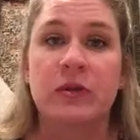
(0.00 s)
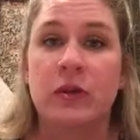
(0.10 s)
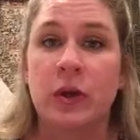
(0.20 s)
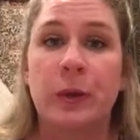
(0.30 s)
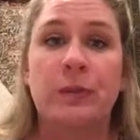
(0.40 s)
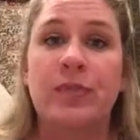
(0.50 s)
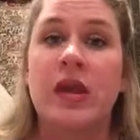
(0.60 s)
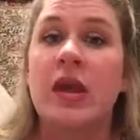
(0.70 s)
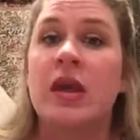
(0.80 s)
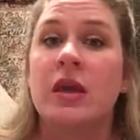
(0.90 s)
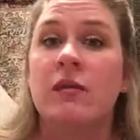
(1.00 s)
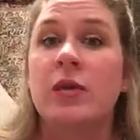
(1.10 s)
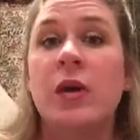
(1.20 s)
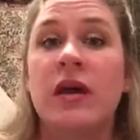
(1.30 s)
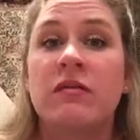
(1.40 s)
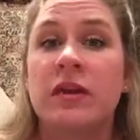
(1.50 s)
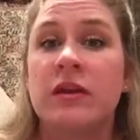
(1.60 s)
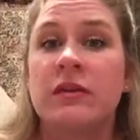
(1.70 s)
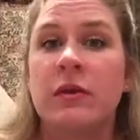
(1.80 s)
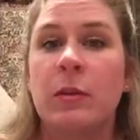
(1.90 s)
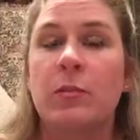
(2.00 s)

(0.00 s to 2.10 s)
So if you have these